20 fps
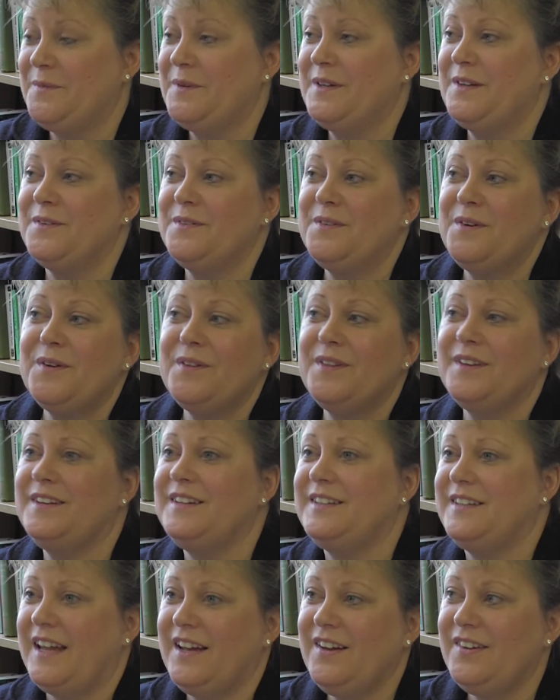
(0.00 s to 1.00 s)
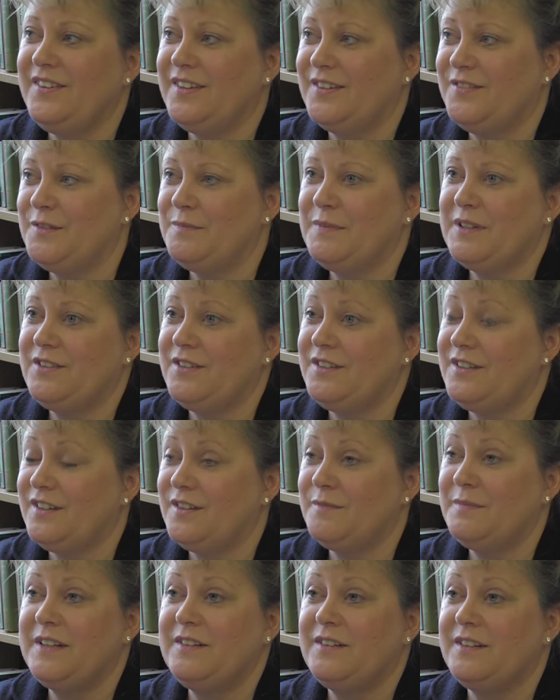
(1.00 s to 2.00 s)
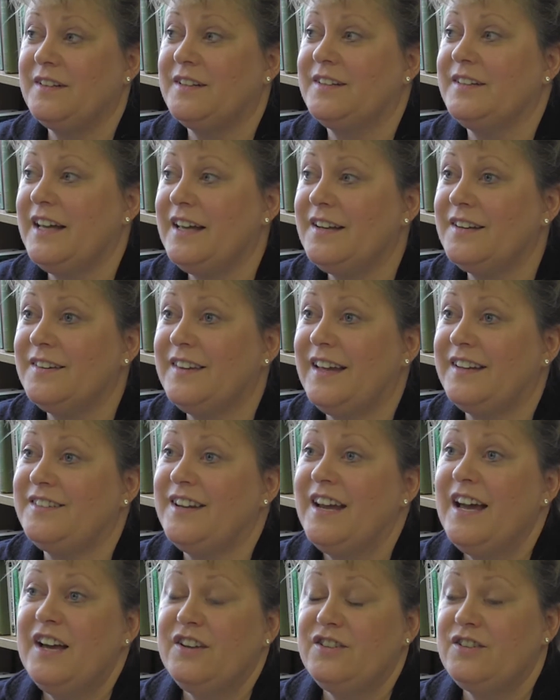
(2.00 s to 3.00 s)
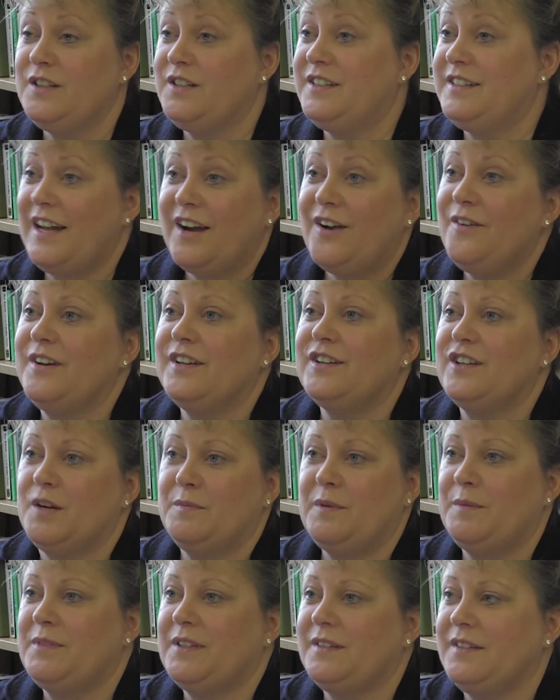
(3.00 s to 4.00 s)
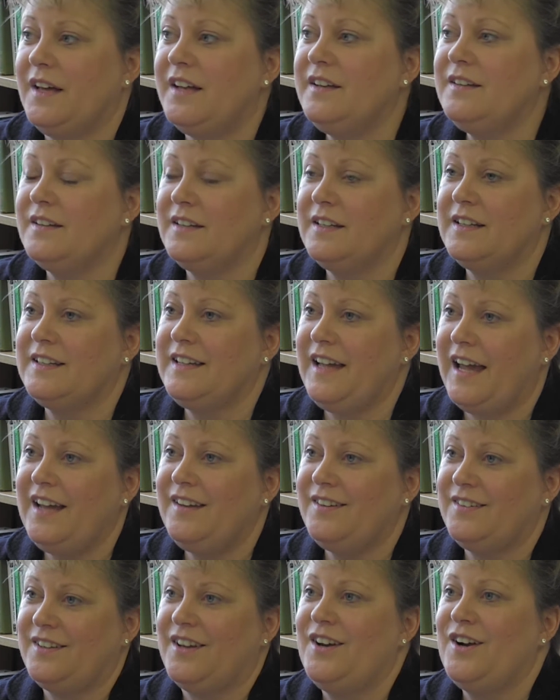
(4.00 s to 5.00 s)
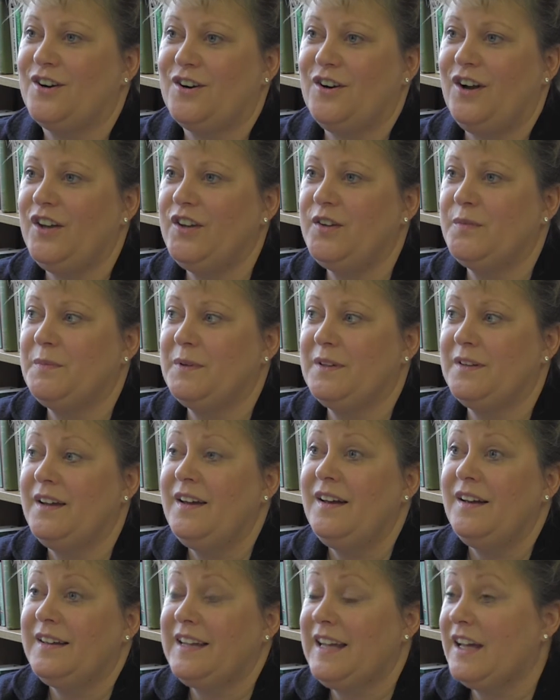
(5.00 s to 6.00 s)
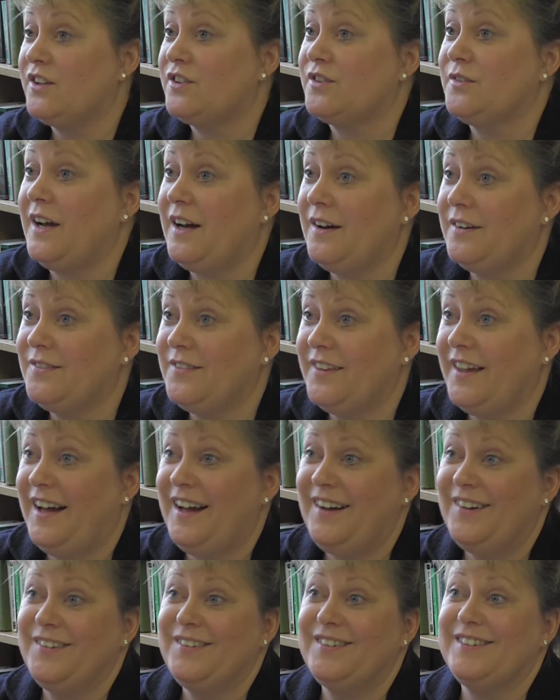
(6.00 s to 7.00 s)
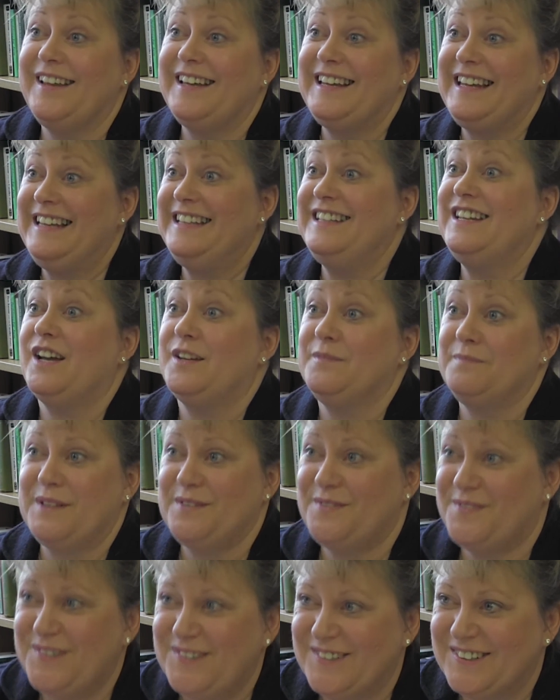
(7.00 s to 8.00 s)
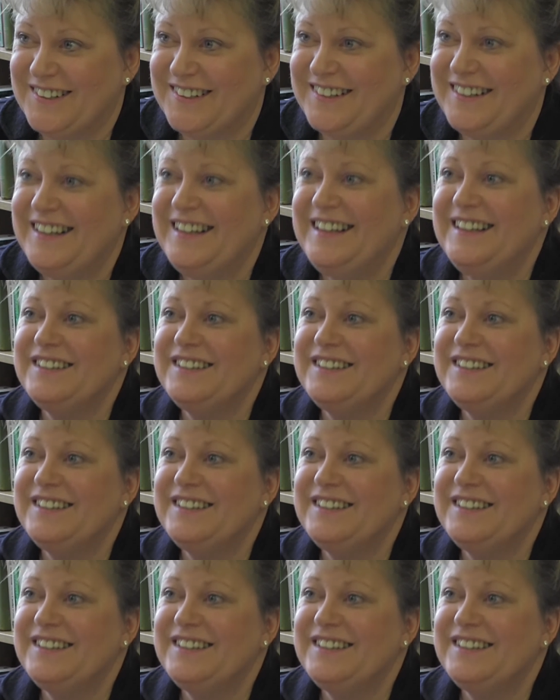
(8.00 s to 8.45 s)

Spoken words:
We don't know the details of it, but she does mention in a letter that she daren't come up to London in case her husband kicks her out of the house like he'd done before.